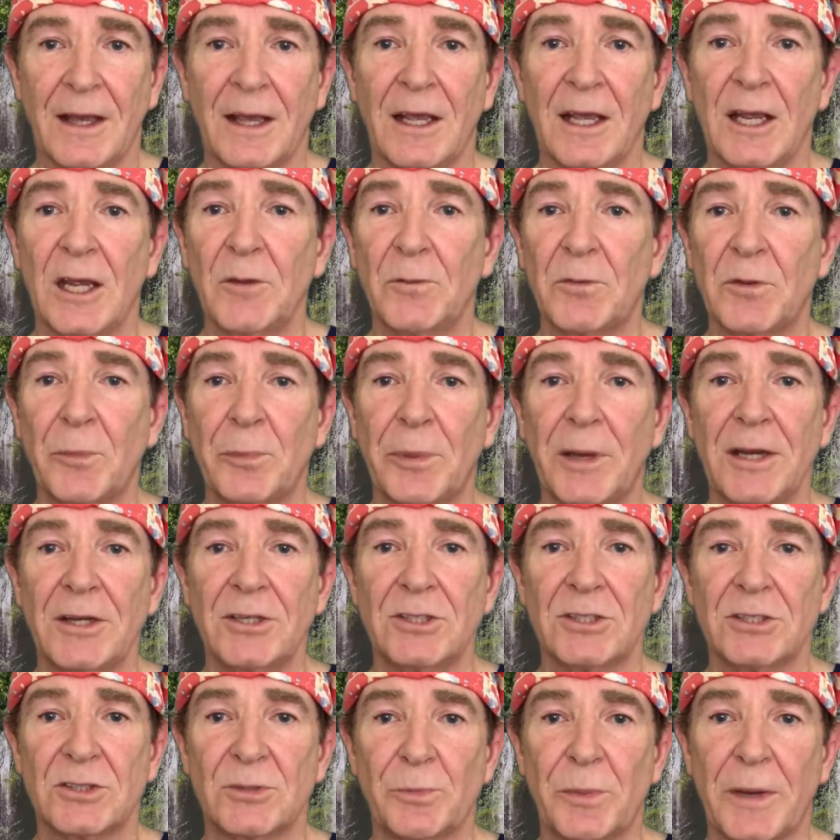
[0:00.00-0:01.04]
If the
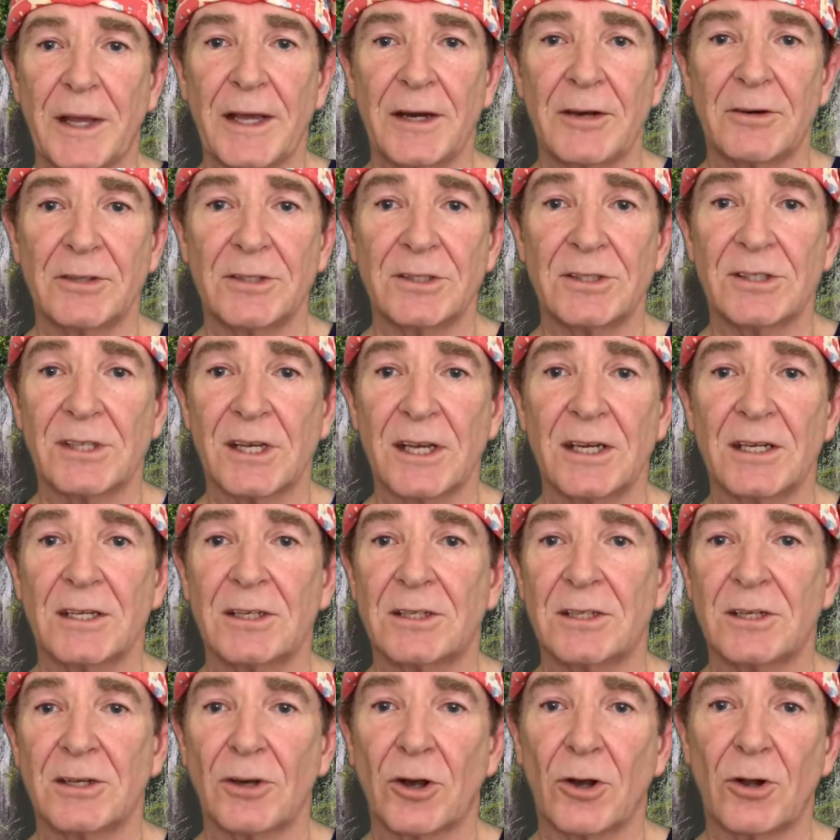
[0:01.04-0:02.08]
patient's bladder is seen
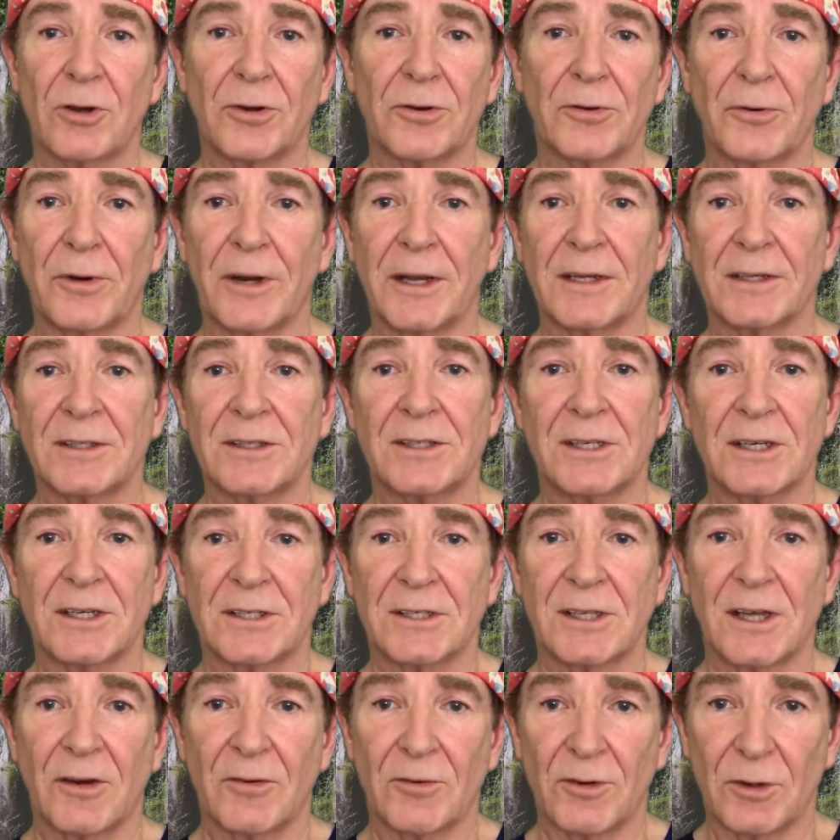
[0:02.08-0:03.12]
to hold around
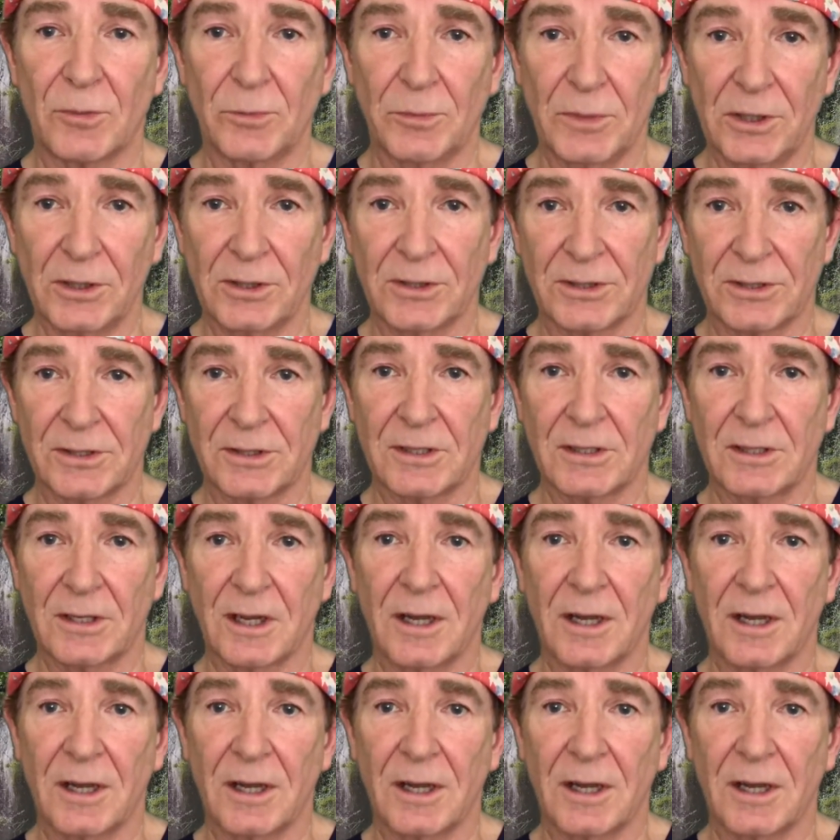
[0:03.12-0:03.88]
600 mils